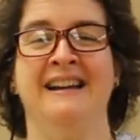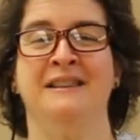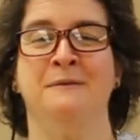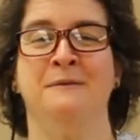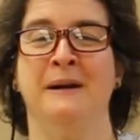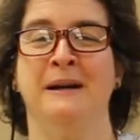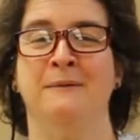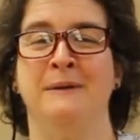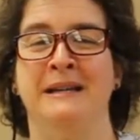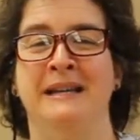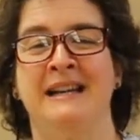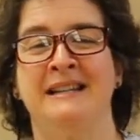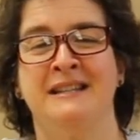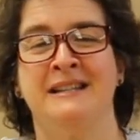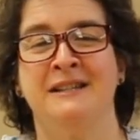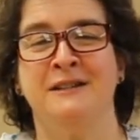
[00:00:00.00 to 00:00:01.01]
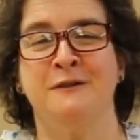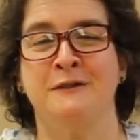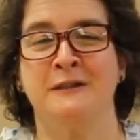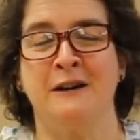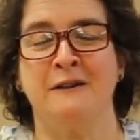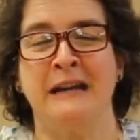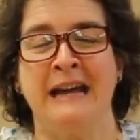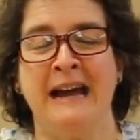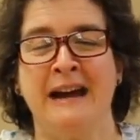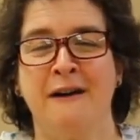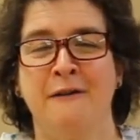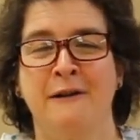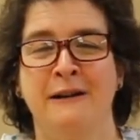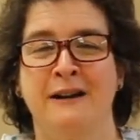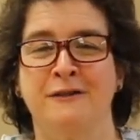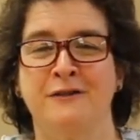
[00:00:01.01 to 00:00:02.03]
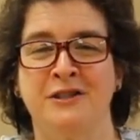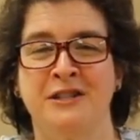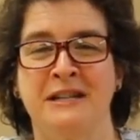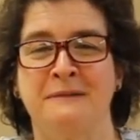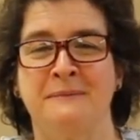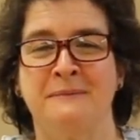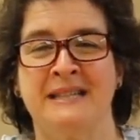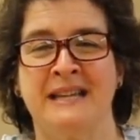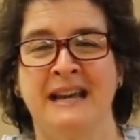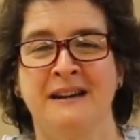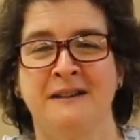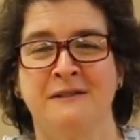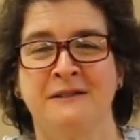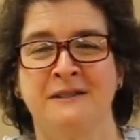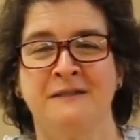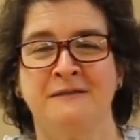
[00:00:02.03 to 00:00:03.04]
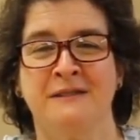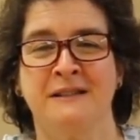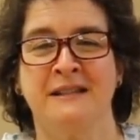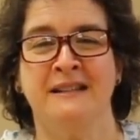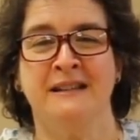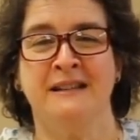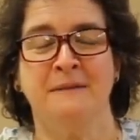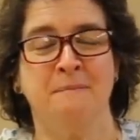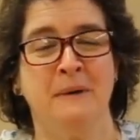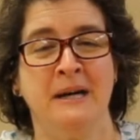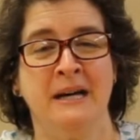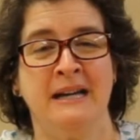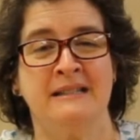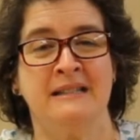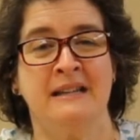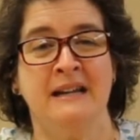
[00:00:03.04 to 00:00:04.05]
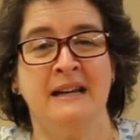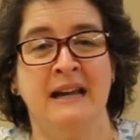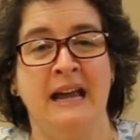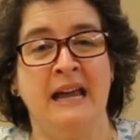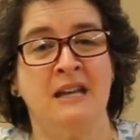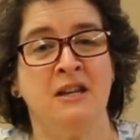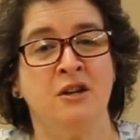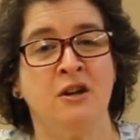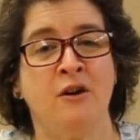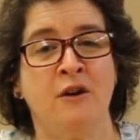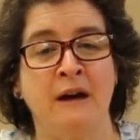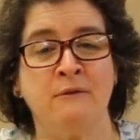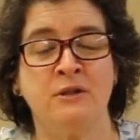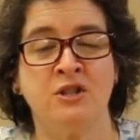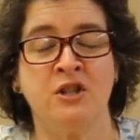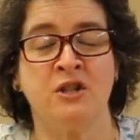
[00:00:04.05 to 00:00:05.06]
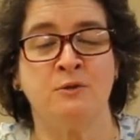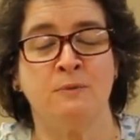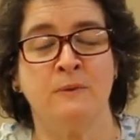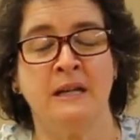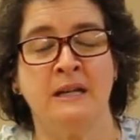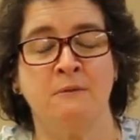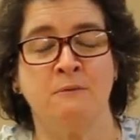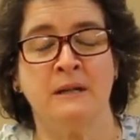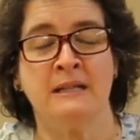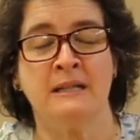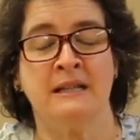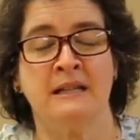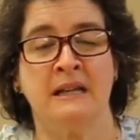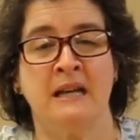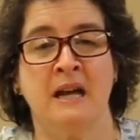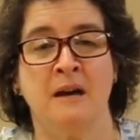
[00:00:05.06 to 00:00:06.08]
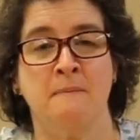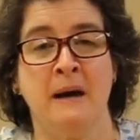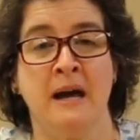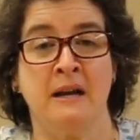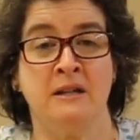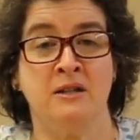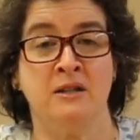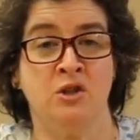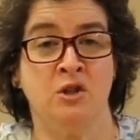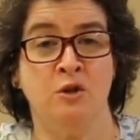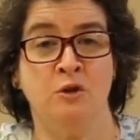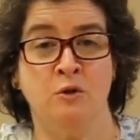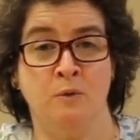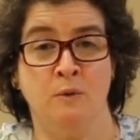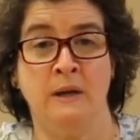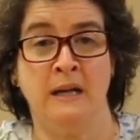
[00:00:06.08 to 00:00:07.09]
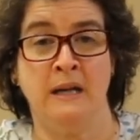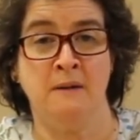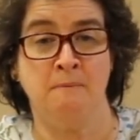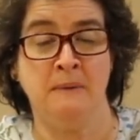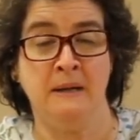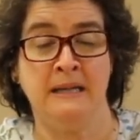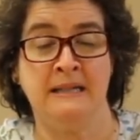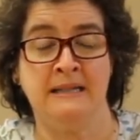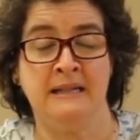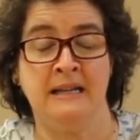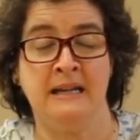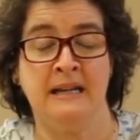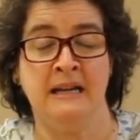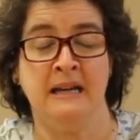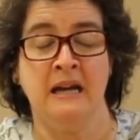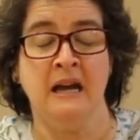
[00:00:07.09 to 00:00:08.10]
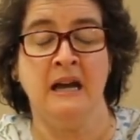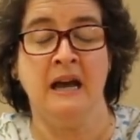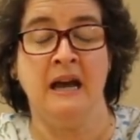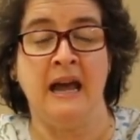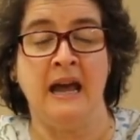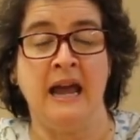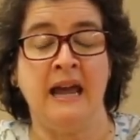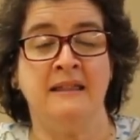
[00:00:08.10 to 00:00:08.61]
I like the way we got to use our cow and our sheep sounds on the bus. And you know, I was just reading recently about a zoo in a big city,